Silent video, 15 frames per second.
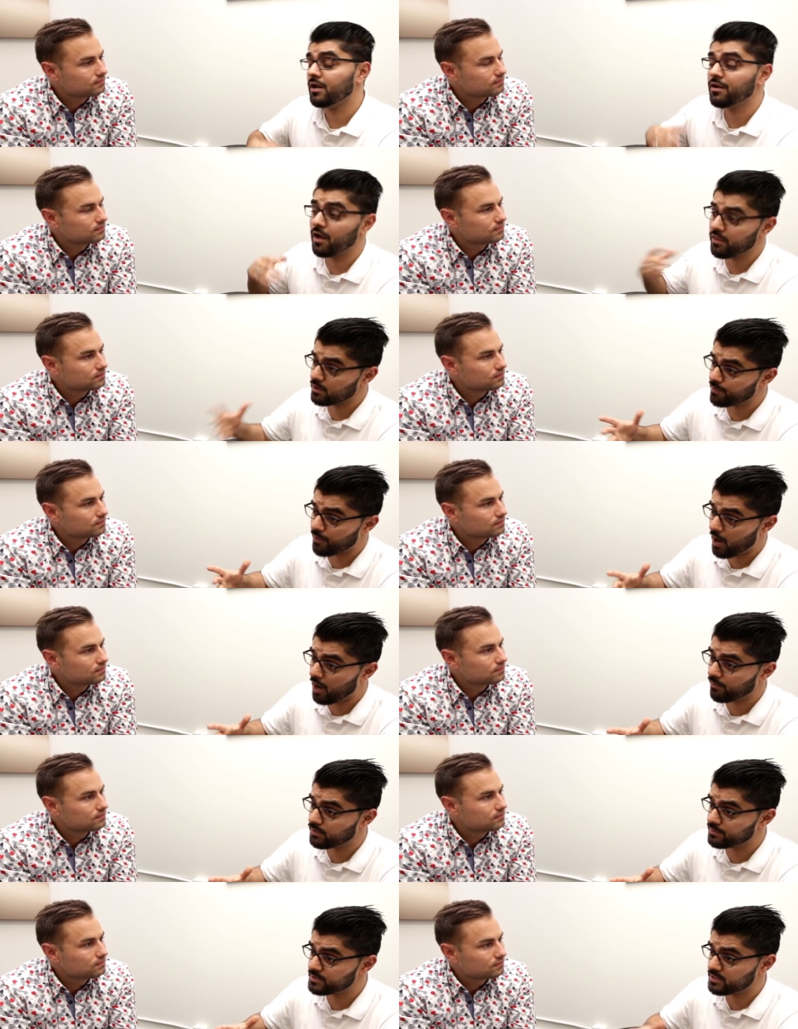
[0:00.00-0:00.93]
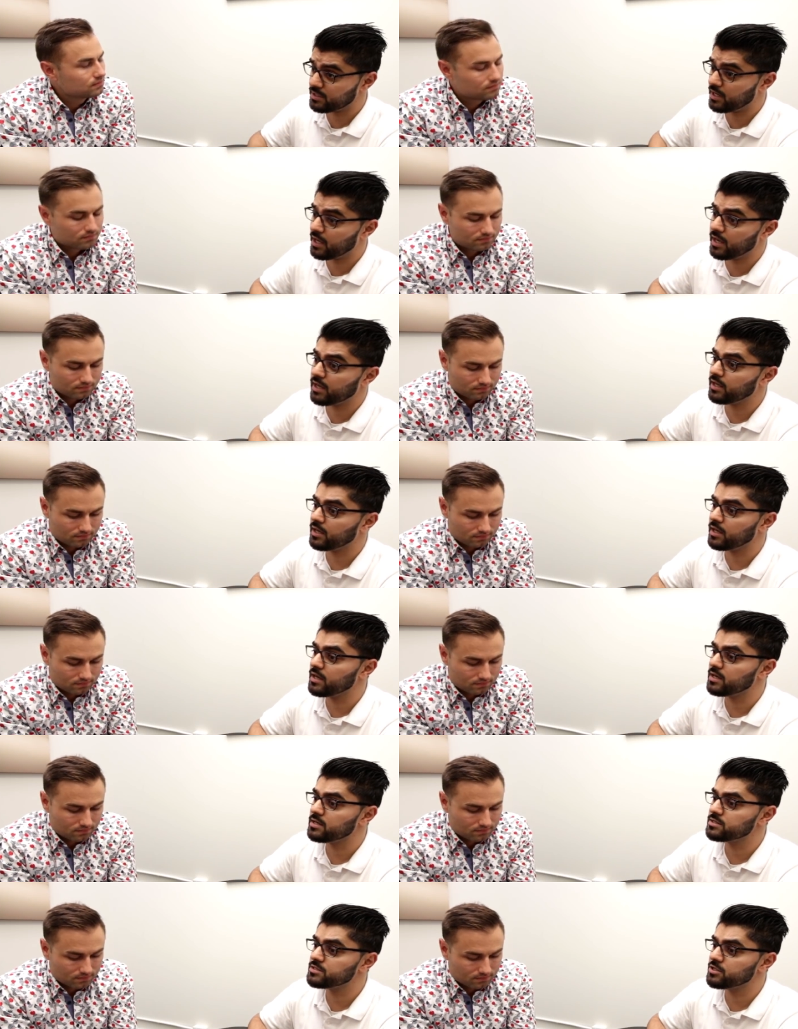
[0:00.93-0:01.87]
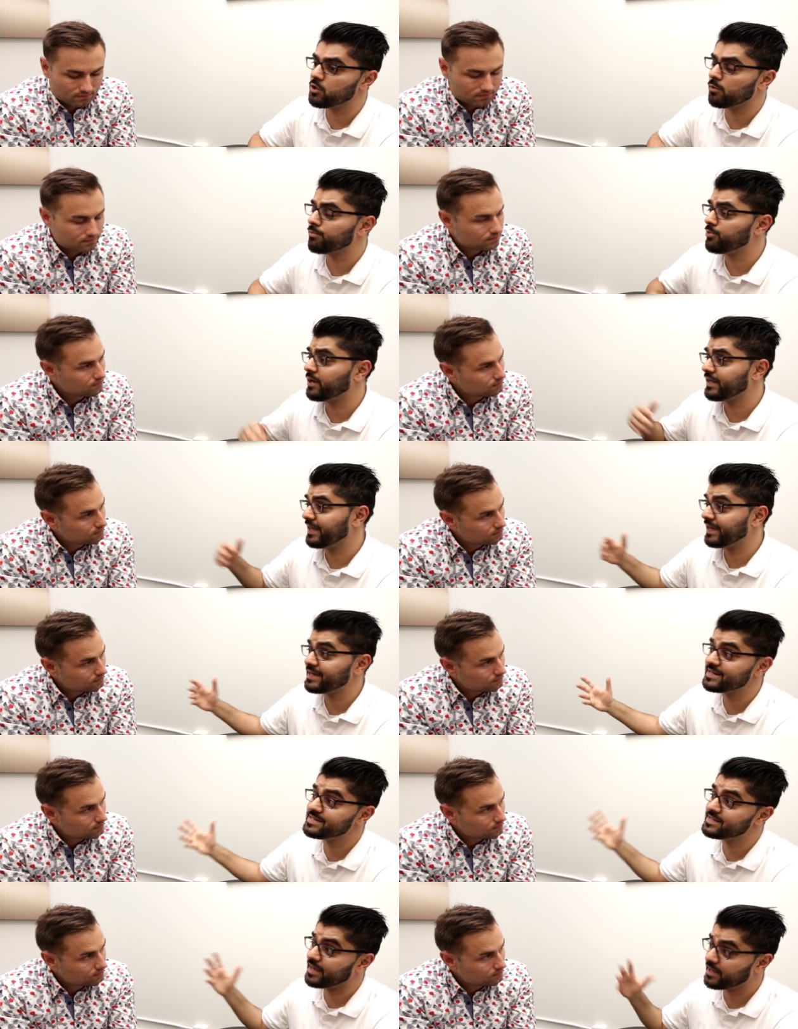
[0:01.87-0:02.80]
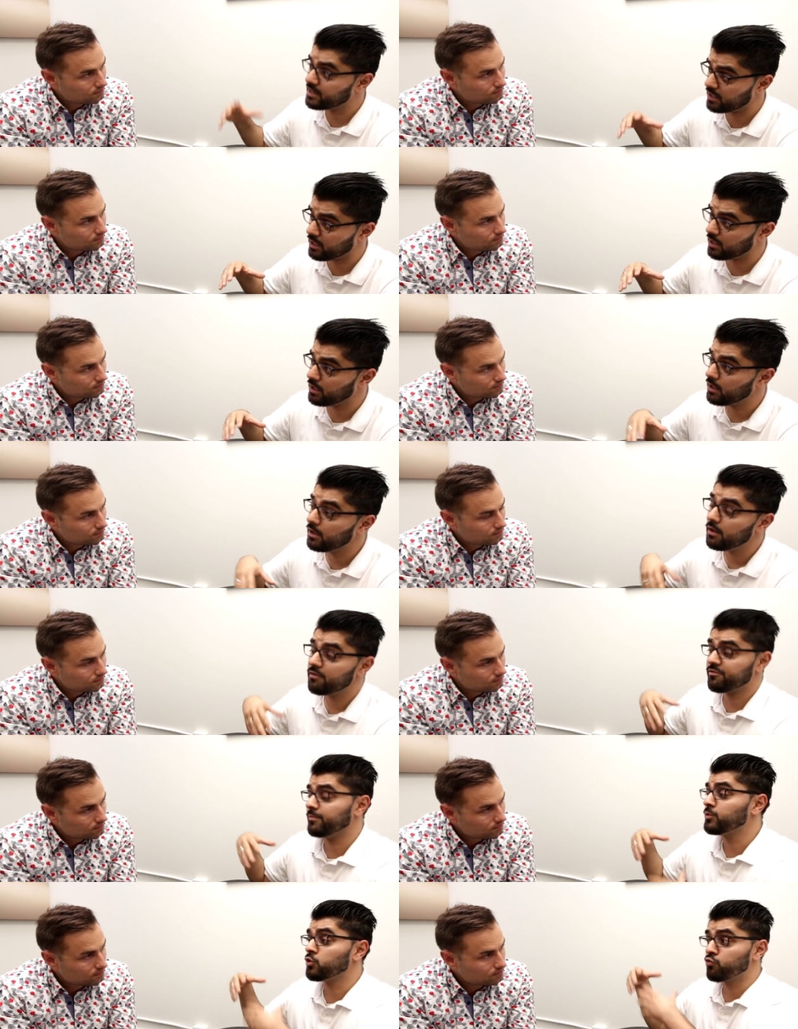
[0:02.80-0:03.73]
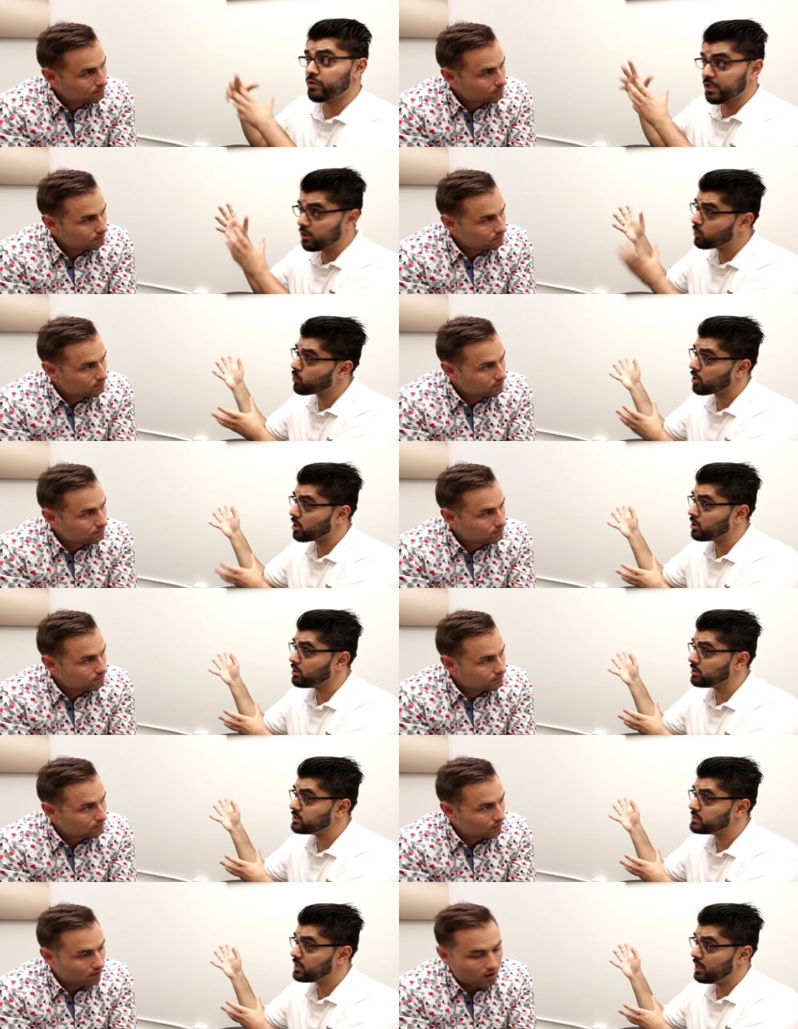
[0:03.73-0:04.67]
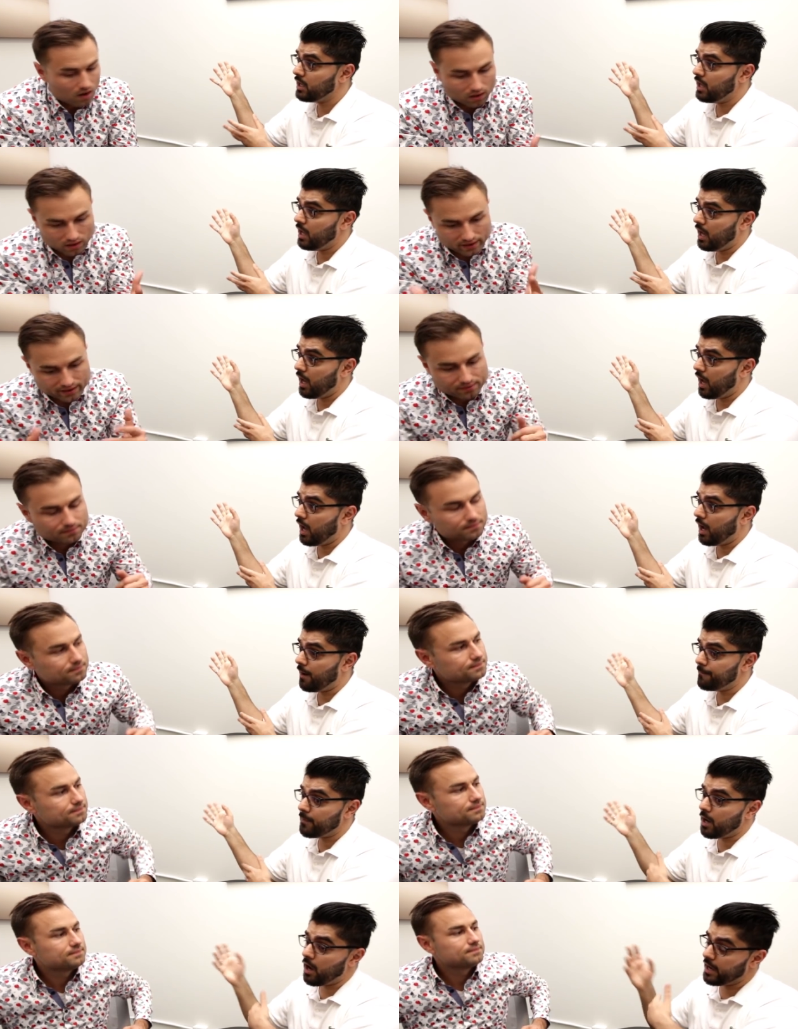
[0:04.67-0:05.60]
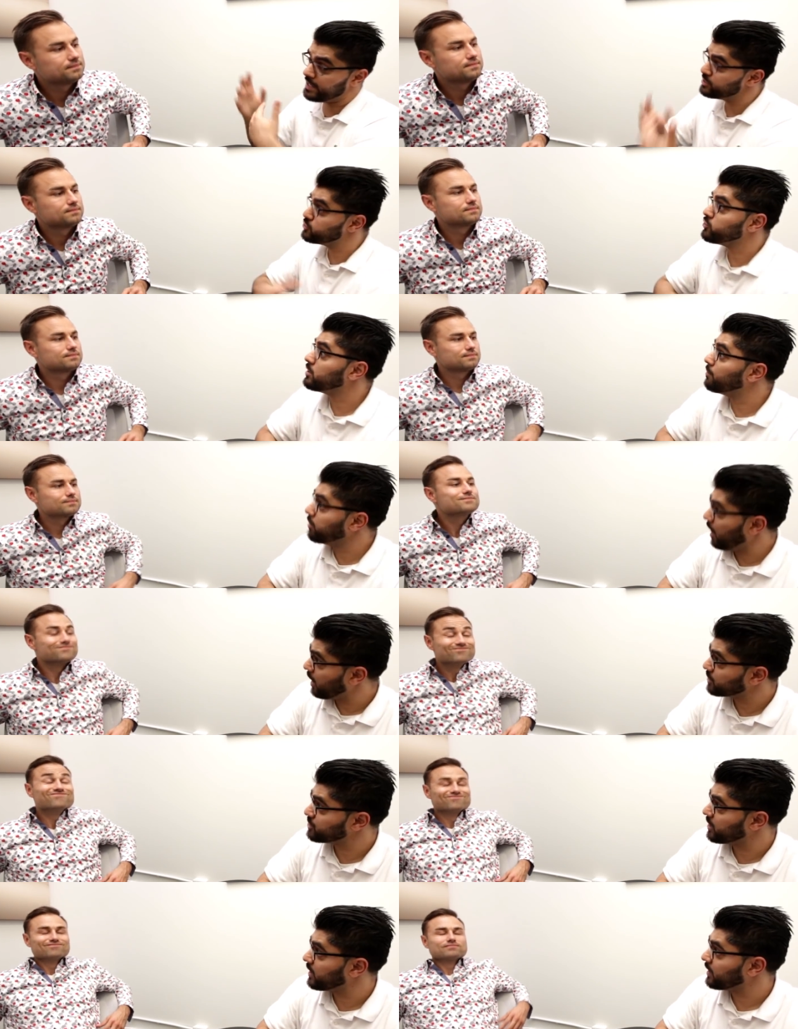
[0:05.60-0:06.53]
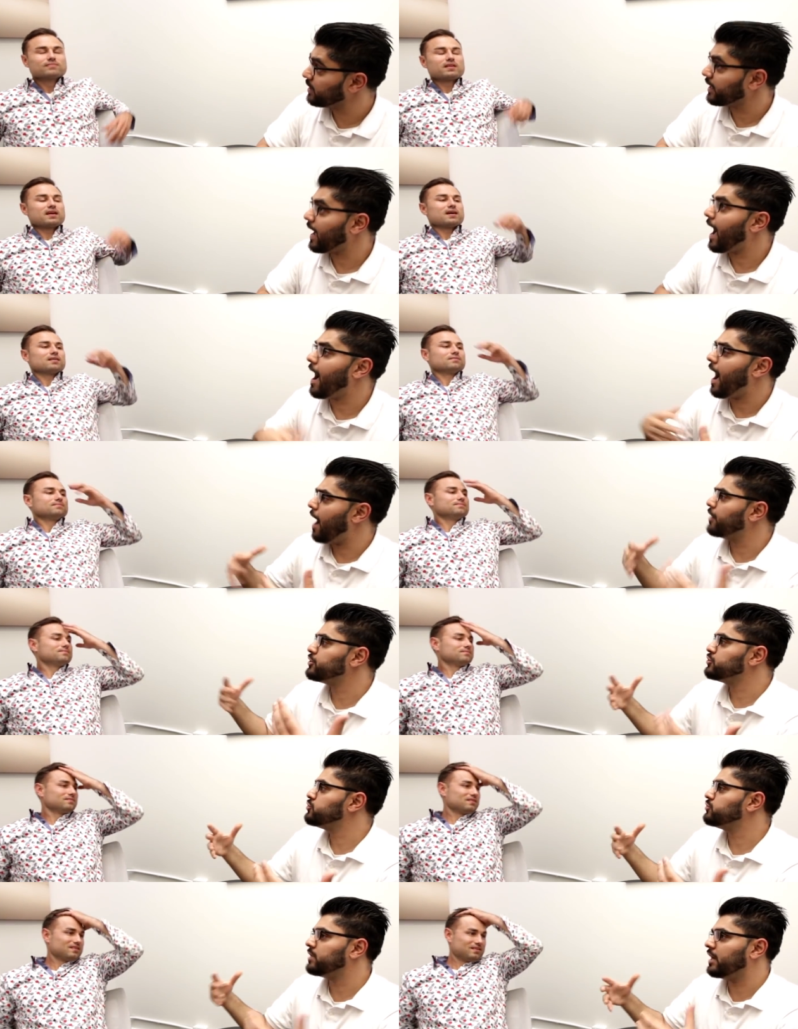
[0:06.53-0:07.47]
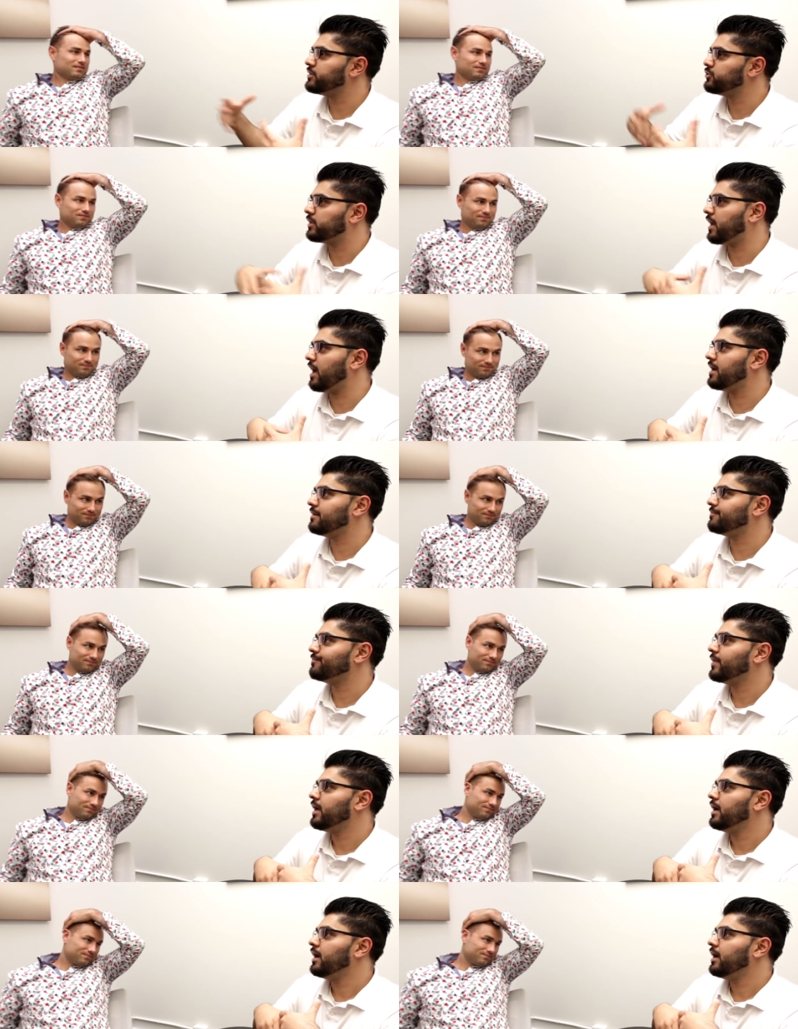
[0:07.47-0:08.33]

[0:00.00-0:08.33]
Speaker 1: Another problem today is, you know, bringing in data from the real world online um, into the blockchain. Like, yeah. how, how do you do that? You can't